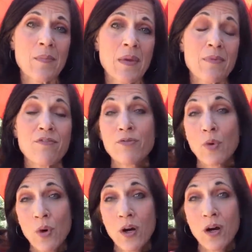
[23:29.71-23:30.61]
maybe
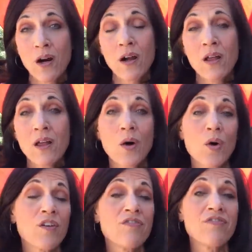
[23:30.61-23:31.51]
four
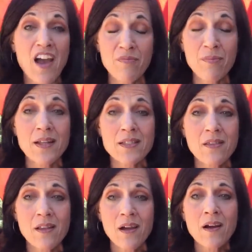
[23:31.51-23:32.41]
or five plants
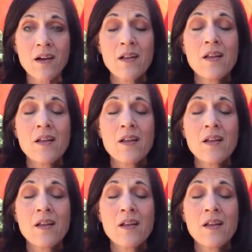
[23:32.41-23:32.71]
in there.